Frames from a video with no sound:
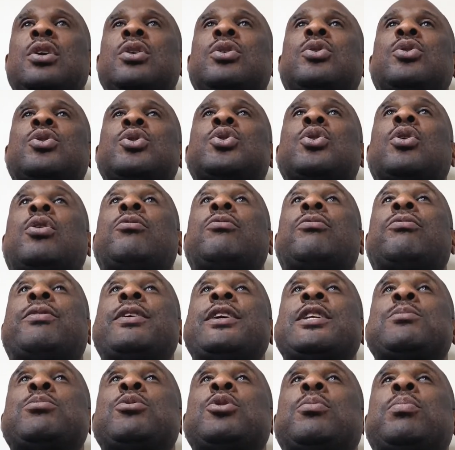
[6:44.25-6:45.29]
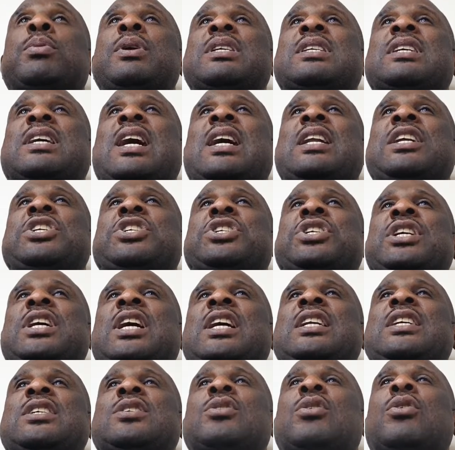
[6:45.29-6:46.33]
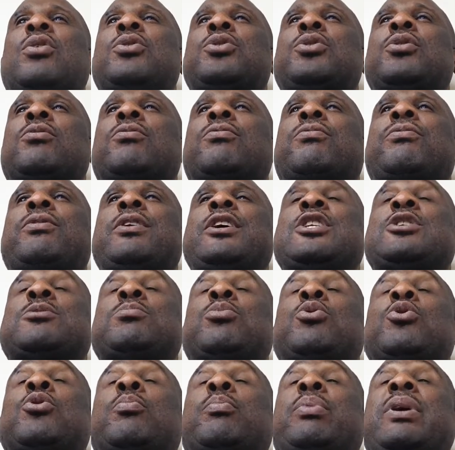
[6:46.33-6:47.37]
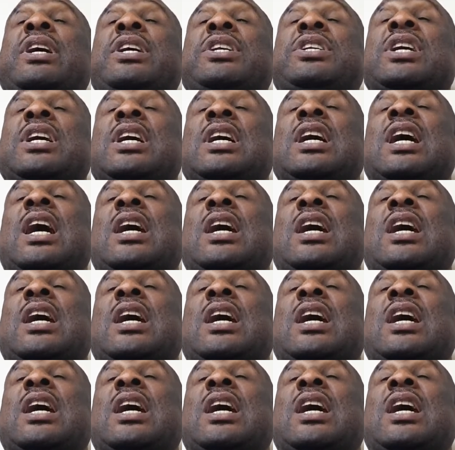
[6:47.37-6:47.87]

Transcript: Those on Facebook, please kindly share this on your Facebook page.